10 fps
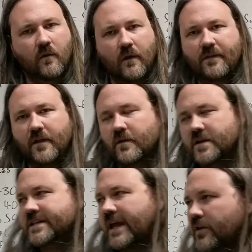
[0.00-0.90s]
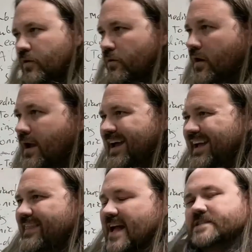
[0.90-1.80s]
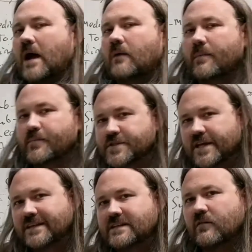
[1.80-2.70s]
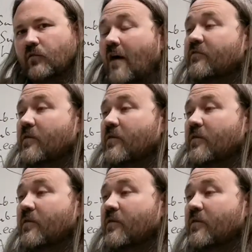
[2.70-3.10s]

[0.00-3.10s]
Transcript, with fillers: Right? They learn a scale in order. That's not representative of